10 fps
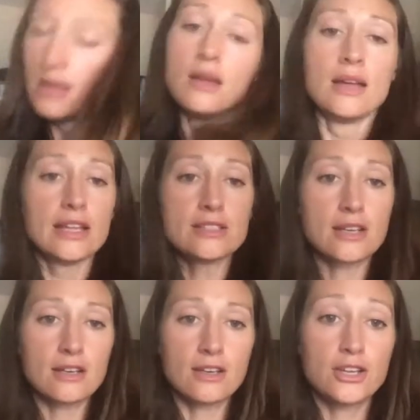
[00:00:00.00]

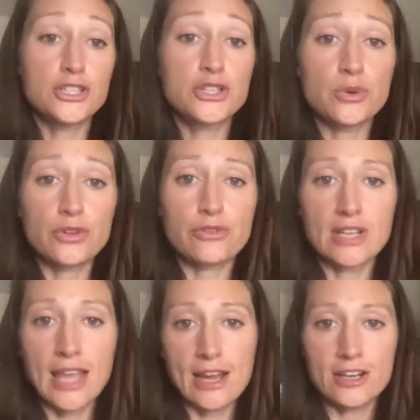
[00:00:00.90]
into 2 or 3
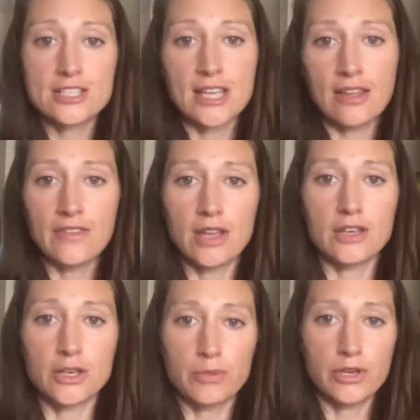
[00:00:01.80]
layers and
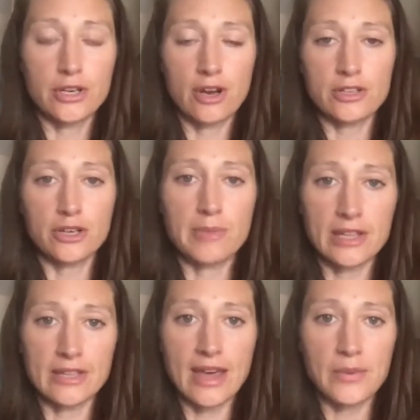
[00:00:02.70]
then put it on your
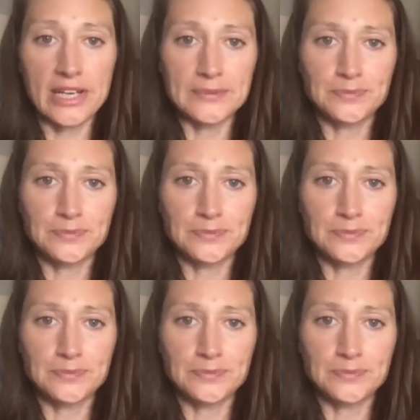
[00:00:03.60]
belly that way.